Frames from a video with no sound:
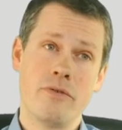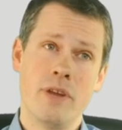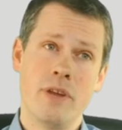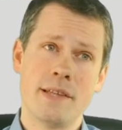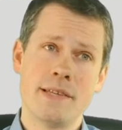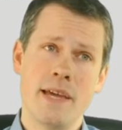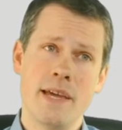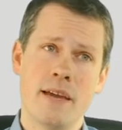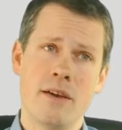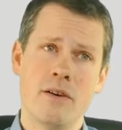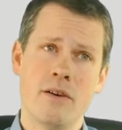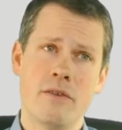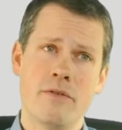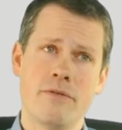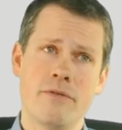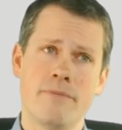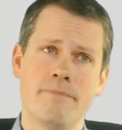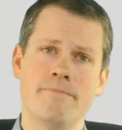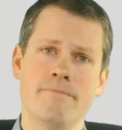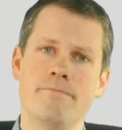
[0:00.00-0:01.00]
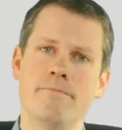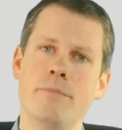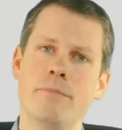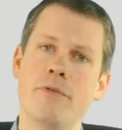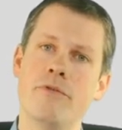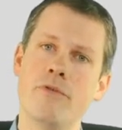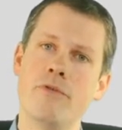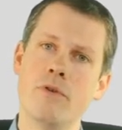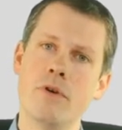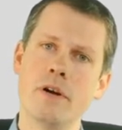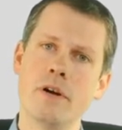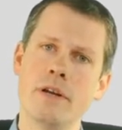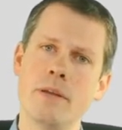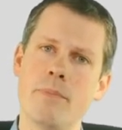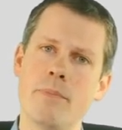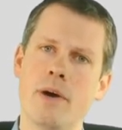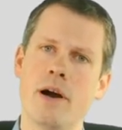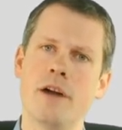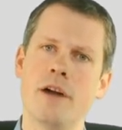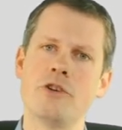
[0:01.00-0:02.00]
field takeoff, before
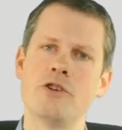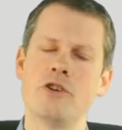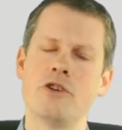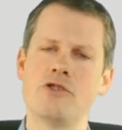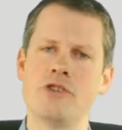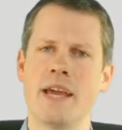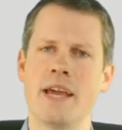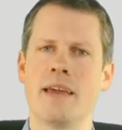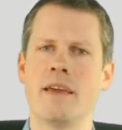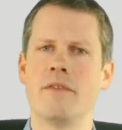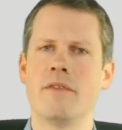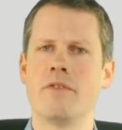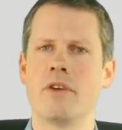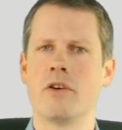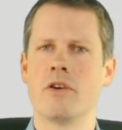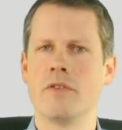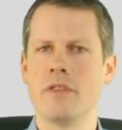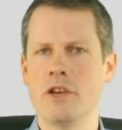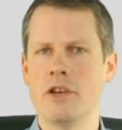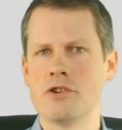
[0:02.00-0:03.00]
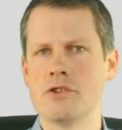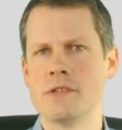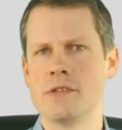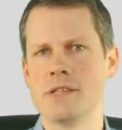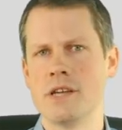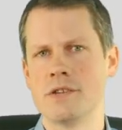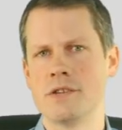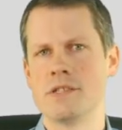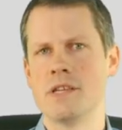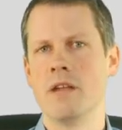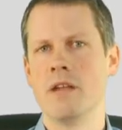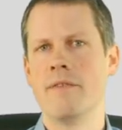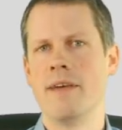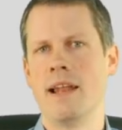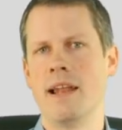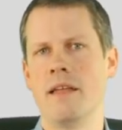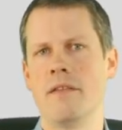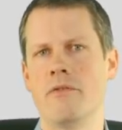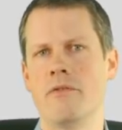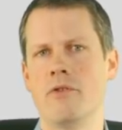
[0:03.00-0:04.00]
departure, check if the conditions are still
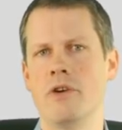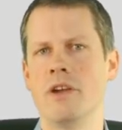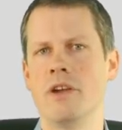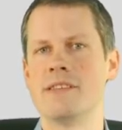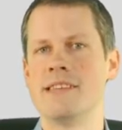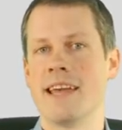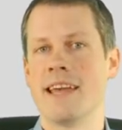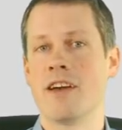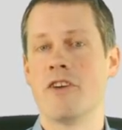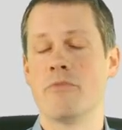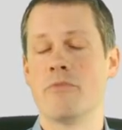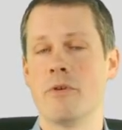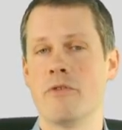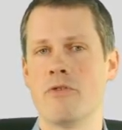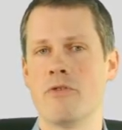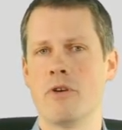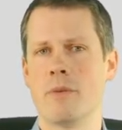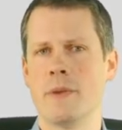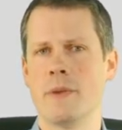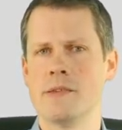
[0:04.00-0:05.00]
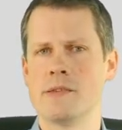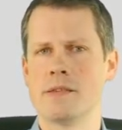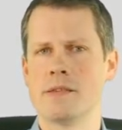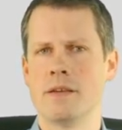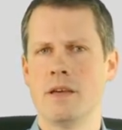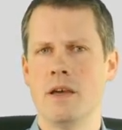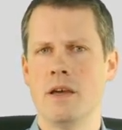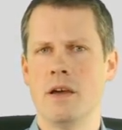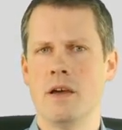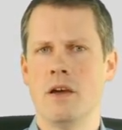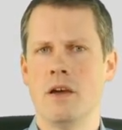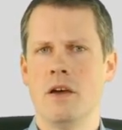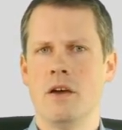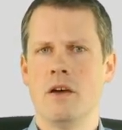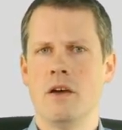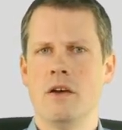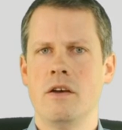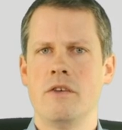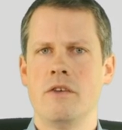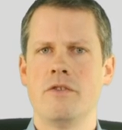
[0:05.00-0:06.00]
valid for your takeoff performance.
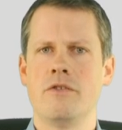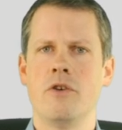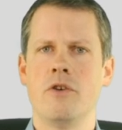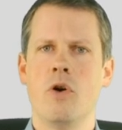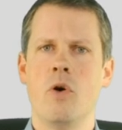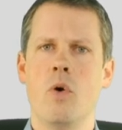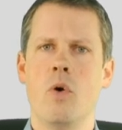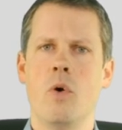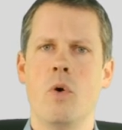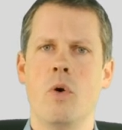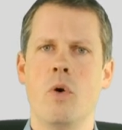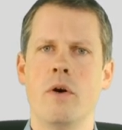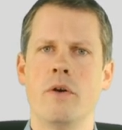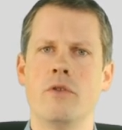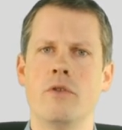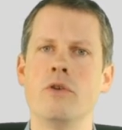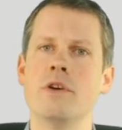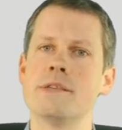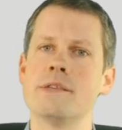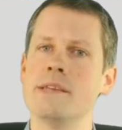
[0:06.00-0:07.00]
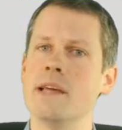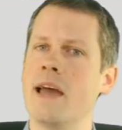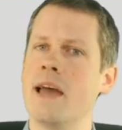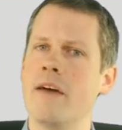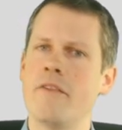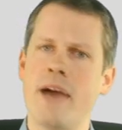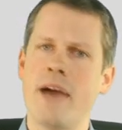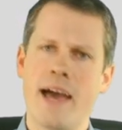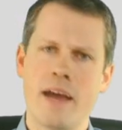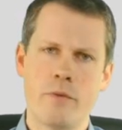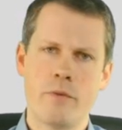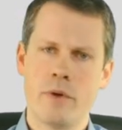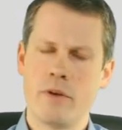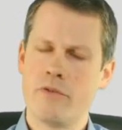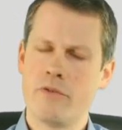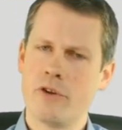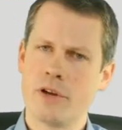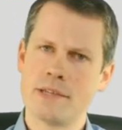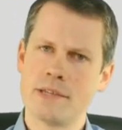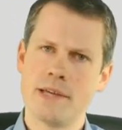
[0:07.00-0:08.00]
So, do you still have a
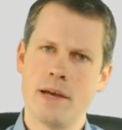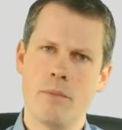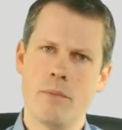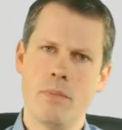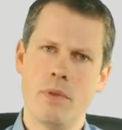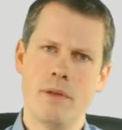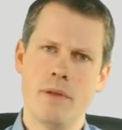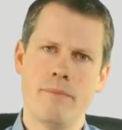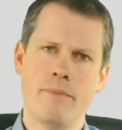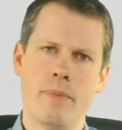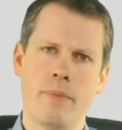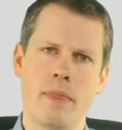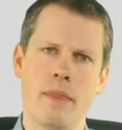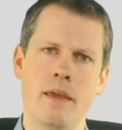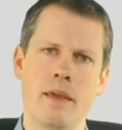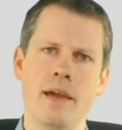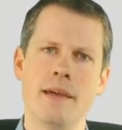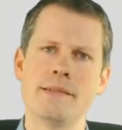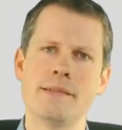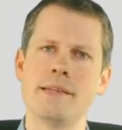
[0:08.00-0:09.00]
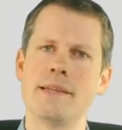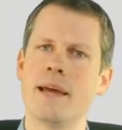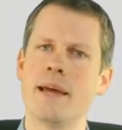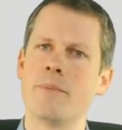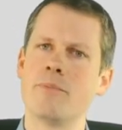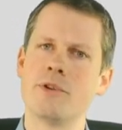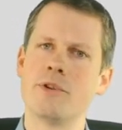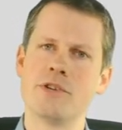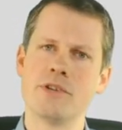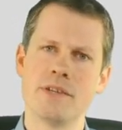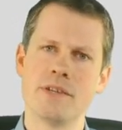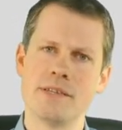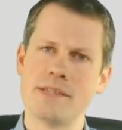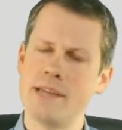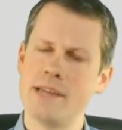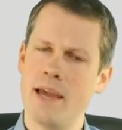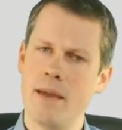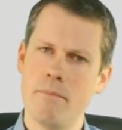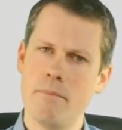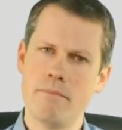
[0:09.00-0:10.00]
headwind, for example? Is the temperature the
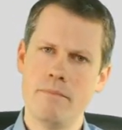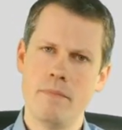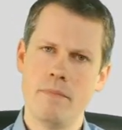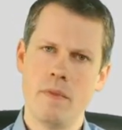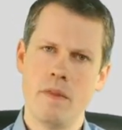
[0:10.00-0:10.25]
same?